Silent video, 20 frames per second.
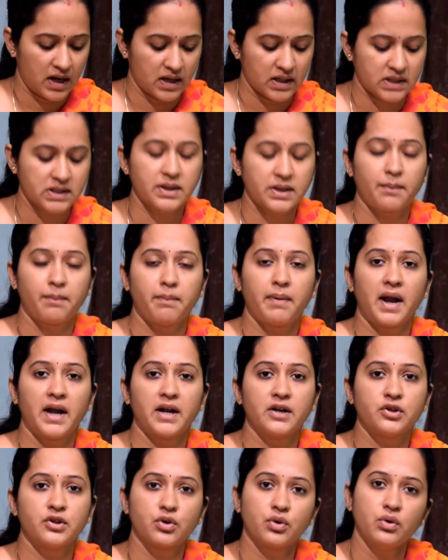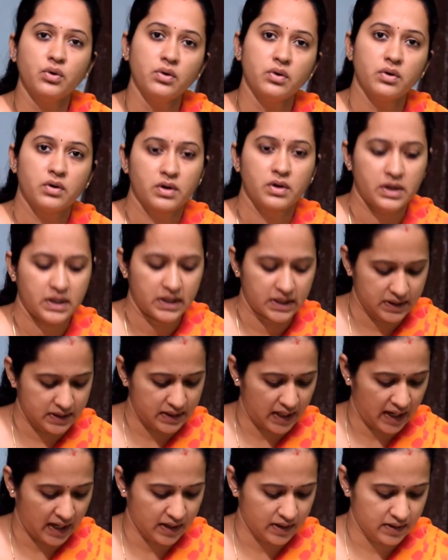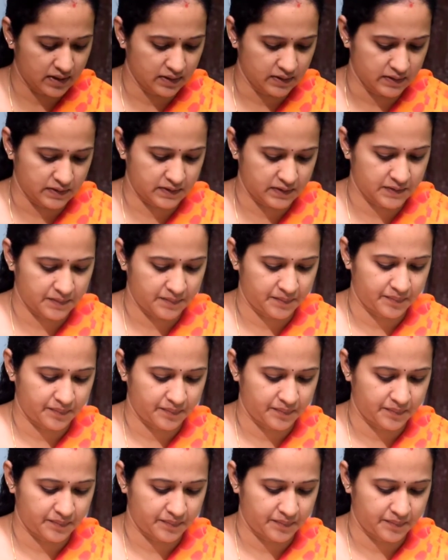supplied through tankers.